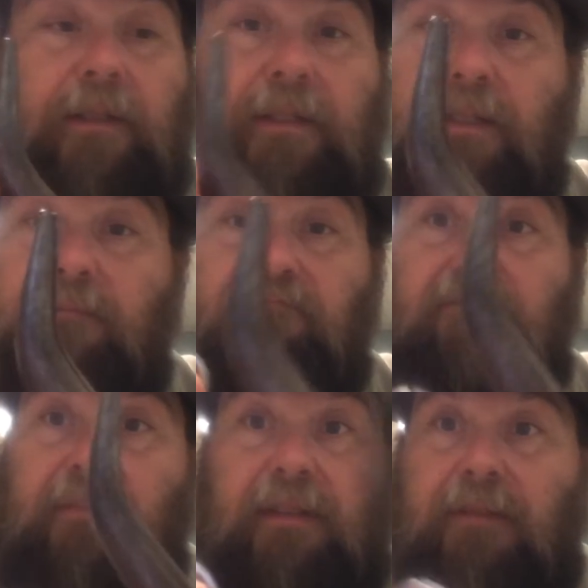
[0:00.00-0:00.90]
It's just,
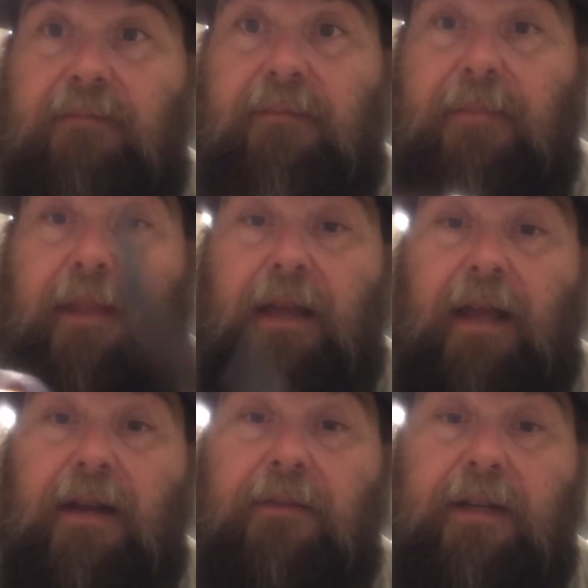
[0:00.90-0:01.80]

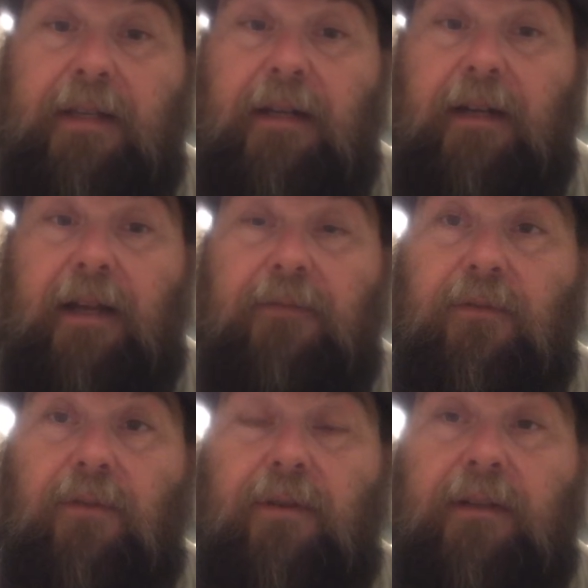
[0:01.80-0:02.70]
I never did get a like
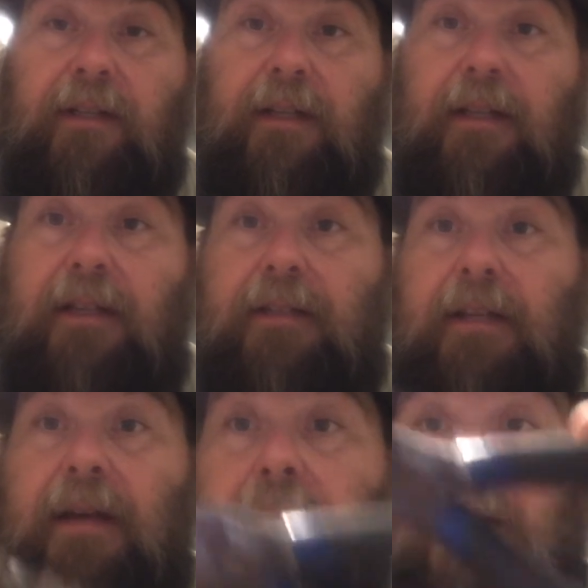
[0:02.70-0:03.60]
for it. It's
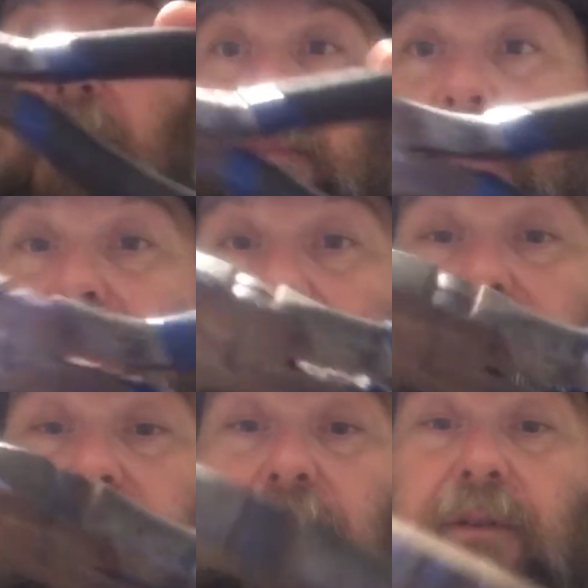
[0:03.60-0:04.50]
not my cup of tea
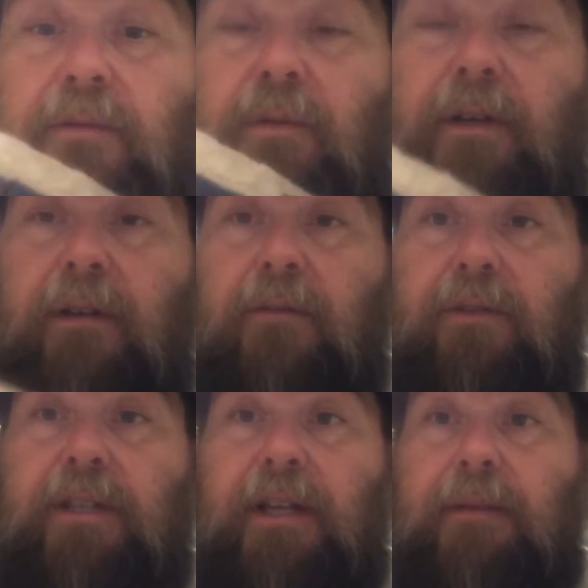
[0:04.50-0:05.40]
as far as working on
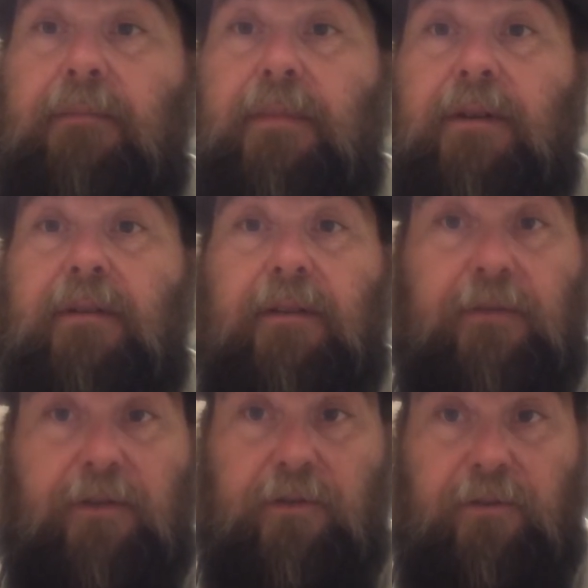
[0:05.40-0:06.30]
chainmail. If
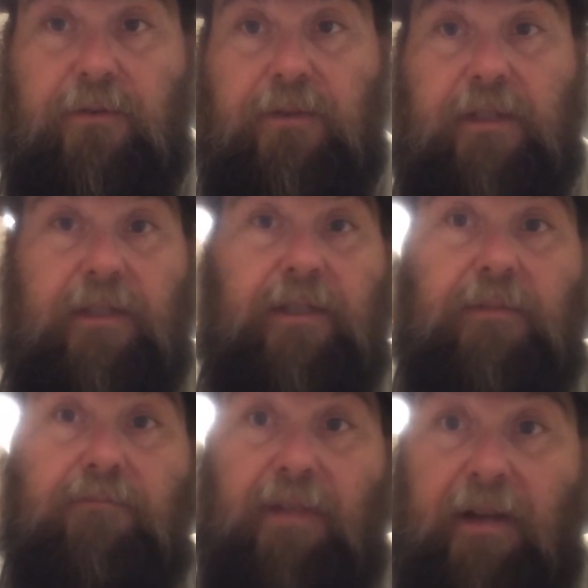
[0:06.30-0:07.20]
it's yours, that's just
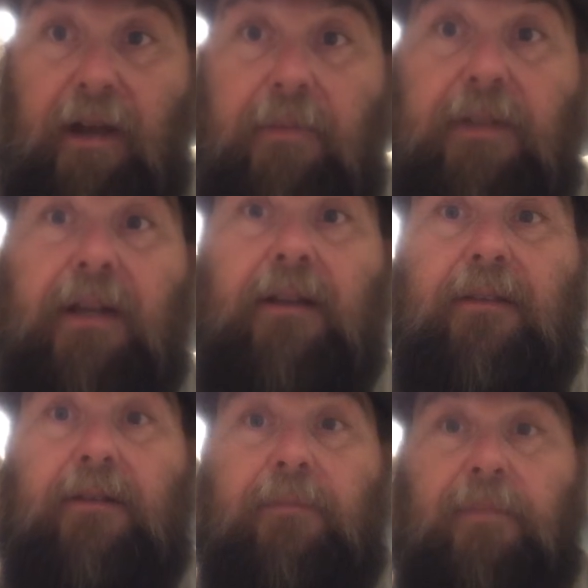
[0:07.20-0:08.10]
an option out
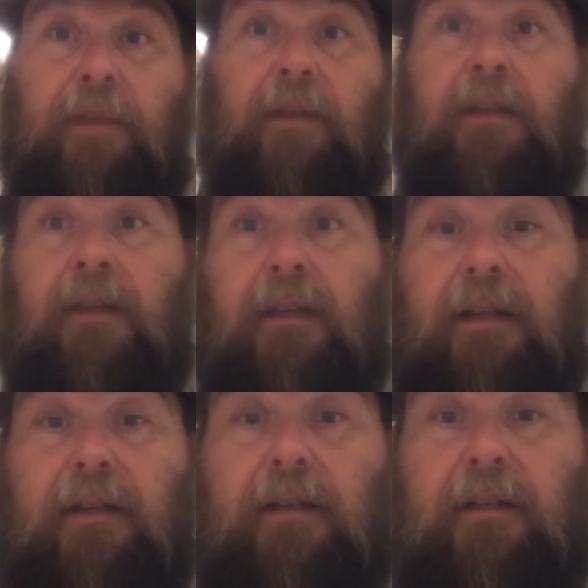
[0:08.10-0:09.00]
there.
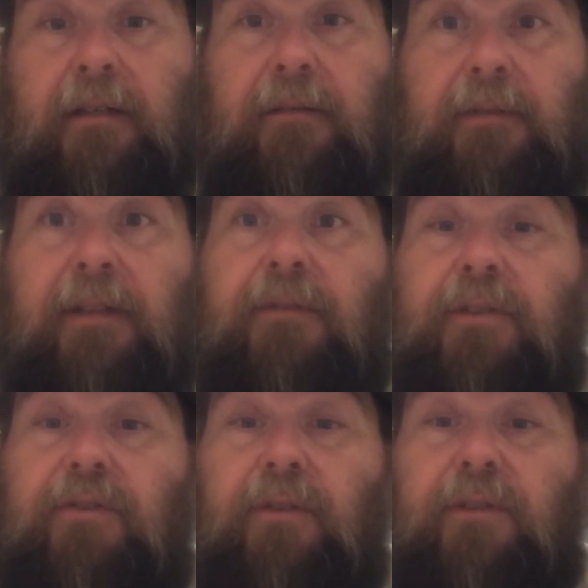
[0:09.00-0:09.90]
Different
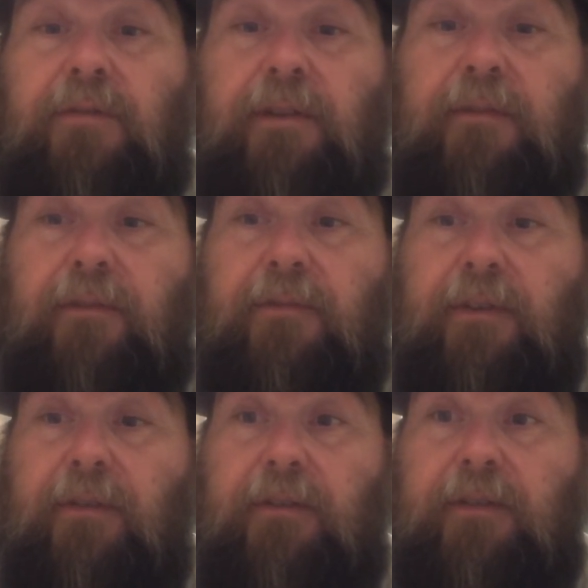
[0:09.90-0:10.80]
strokes for different
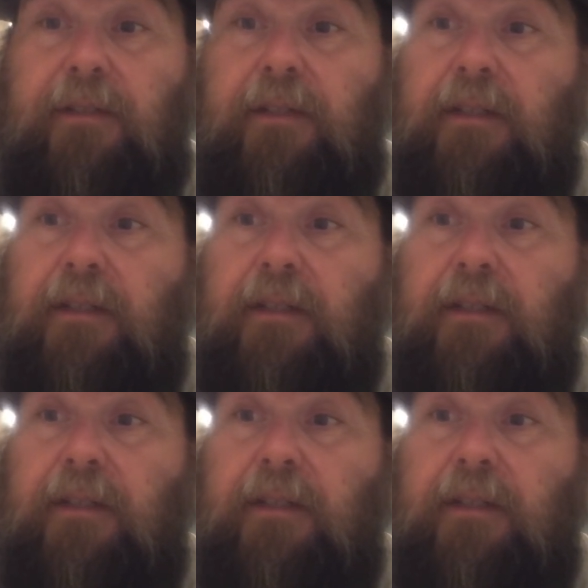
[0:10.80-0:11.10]
folks.